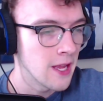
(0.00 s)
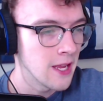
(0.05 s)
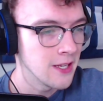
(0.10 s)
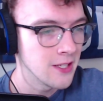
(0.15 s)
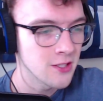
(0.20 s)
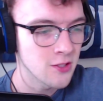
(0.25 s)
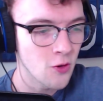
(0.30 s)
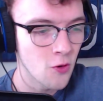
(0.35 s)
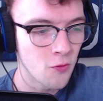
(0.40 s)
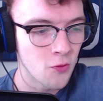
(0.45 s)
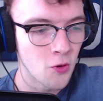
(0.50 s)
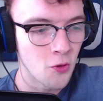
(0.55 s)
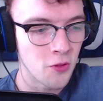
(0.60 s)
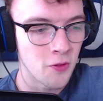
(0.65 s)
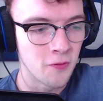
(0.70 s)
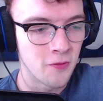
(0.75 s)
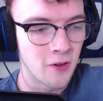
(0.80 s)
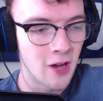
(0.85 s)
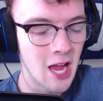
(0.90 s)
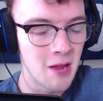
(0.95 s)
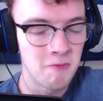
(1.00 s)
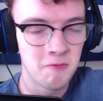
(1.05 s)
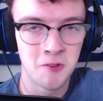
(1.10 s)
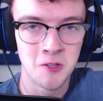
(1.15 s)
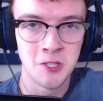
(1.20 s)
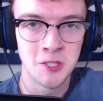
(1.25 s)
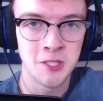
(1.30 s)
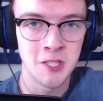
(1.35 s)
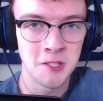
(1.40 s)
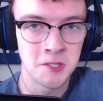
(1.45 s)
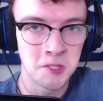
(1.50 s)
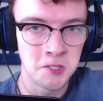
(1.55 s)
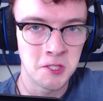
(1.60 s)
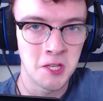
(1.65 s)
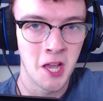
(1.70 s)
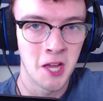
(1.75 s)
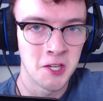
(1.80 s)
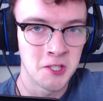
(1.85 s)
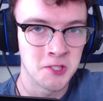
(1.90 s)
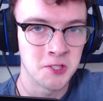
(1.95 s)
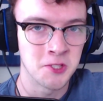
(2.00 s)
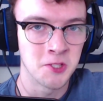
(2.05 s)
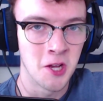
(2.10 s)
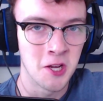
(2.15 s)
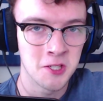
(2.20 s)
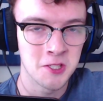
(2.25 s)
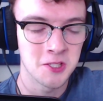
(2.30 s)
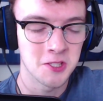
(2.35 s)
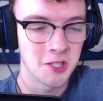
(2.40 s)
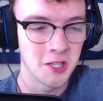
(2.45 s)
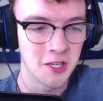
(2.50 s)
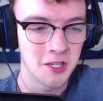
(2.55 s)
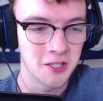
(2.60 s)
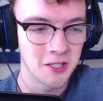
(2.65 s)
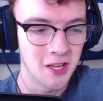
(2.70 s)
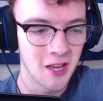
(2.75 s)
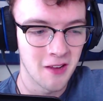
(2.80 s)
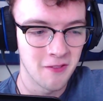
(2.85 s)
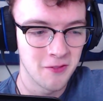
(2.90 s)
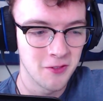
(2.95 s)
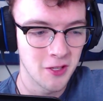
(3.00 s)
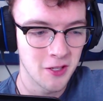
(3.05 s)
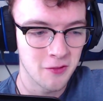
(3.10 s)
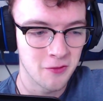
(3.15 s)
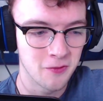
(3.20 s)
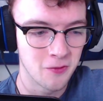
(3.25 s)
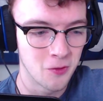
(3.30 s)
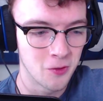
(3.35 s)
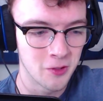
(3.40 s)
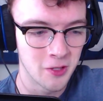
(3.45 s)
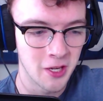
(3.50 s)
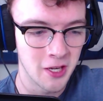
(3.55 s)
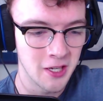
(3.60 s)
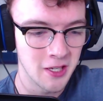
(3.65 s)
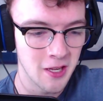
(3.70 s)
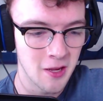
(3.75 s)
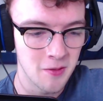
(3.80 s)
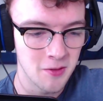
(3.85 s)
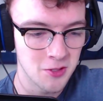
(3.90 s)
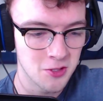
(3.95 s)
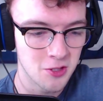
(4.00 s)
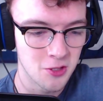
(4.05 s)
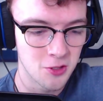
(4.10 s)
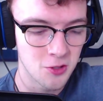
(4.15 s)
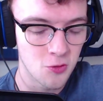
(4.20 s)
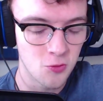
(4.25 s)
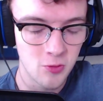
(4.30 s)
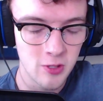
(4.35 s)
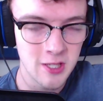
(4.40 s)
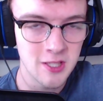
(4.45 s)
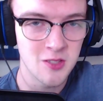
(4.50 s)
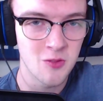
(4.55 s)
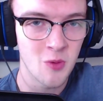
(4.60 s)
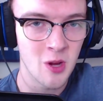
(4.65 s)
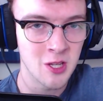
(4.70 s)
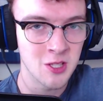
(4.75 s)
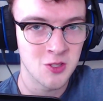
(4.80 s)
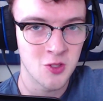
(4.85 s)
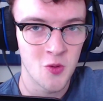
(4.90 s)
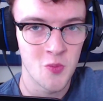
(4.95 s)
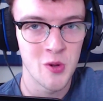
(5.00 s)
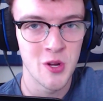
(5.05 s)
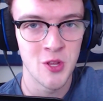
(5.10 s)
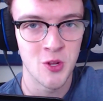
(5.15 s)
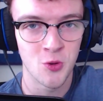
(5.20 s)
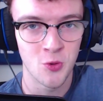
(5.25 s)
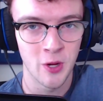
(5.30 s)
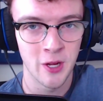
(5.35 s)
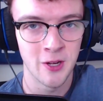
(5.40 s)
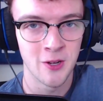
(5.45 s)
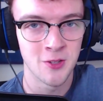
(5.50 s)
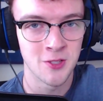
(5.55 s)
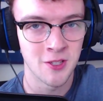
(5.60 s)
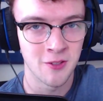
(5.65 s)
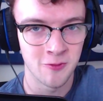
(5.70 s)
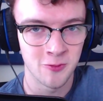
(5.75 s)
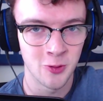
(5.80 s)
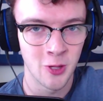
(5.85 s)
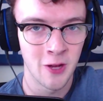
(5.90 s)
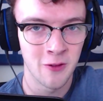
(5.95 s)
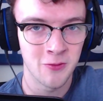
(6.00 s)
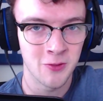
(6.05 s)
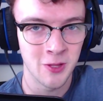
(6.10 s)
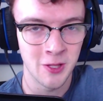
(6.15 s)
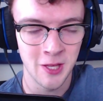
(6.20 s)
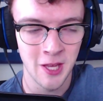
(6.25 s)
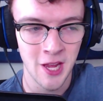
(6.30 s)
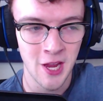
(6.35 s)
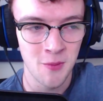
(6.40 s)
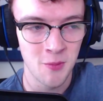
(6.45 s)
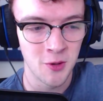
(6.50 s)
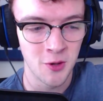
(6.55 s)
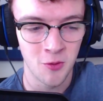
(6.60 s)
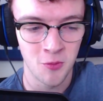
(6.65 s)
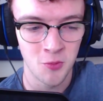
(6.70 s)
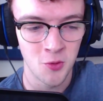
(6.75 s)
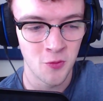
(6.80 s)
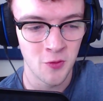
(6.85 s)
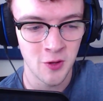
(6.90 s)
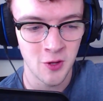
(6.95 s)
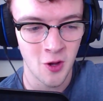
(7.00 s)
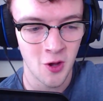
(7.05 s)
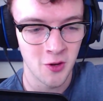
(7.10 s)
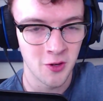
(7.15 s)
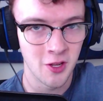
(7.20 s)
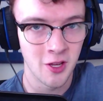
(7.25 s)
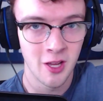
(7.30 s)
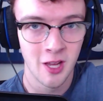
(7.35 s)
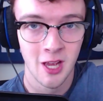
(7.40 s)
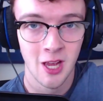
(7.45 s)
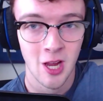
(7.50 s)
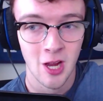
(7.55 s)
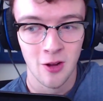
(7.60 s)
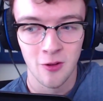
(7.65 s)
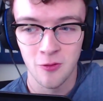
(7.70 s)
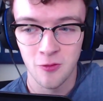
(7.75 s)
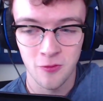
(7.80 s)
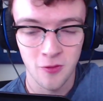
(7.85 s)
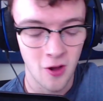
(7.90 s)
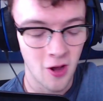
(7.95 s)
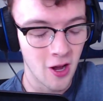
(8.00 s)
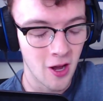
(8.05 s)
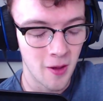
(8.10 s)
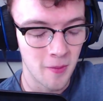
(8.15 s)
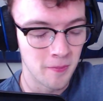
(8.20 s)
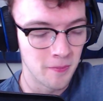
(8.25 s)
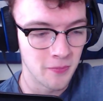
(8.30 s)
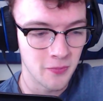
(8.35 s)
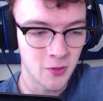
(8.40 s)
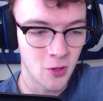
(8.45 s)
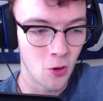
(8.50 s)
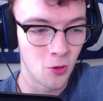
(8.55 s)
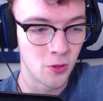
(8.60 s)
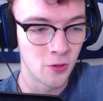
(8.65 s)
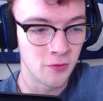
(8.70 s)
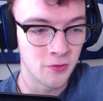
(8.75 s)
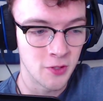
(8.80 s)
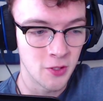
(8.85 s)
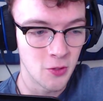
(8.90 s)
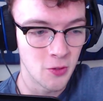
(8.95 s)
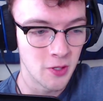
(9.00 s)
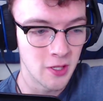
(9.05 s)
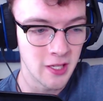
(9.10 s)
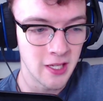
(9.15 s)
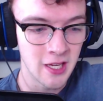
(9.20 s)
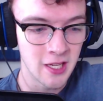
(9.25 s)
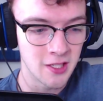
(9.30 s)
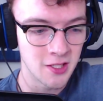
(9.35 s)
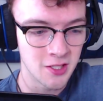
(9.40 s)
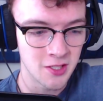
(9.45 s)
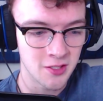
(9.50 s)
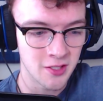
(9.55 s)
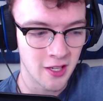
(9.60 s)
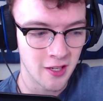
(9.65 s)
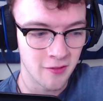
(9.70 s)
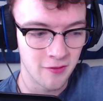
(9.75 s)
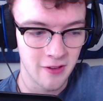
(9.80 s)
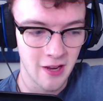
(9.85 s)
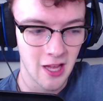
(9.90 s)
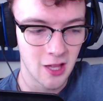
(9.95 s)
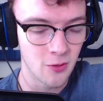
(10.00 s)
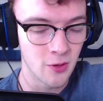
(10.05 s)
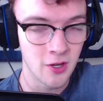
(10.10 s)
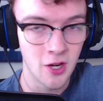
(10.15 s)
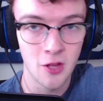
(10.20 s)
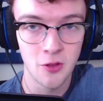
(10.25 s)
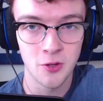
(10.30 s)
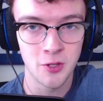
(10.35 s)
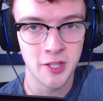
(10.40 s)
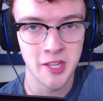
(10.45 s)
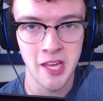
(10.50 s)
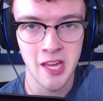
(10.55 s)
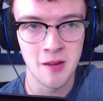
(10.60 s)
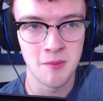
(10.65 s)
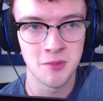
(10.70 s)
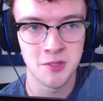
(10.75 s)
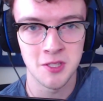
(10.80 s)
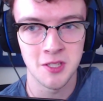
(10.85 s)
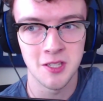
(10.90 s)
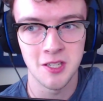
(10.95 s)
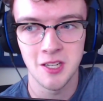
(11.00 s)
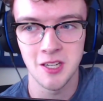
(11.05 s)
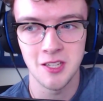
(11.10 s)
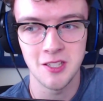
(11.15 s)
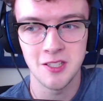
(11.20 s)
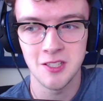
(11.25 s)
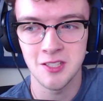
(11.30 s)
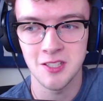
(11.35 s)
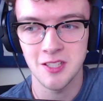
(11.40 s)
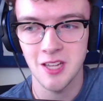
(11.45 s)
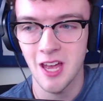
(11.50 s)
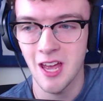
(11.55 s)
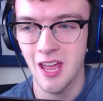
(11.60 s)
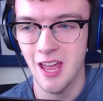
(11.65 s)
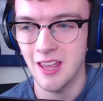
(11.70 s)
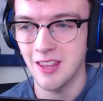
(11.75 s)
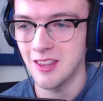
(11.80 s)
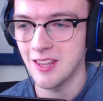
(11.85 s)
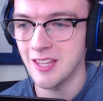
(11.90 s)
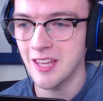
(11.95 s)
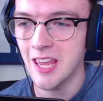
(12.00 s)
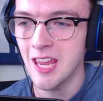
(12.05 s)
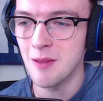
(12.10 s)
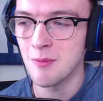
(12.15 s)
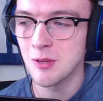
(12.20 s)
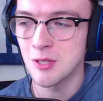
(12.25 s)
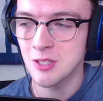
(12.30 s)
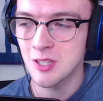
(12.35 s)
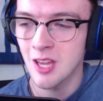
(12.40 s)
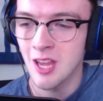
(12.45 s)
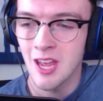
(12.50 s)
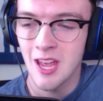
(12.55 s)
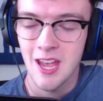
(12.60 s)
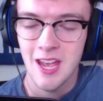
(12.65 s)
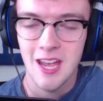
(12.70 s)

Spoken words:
And just overall, the vibe for the season kind of sucks. Like, I feel like Fortnite, there's a reason why so many creators have left the game and are moving on to Call of Duty and just like Valorant, other games. The game is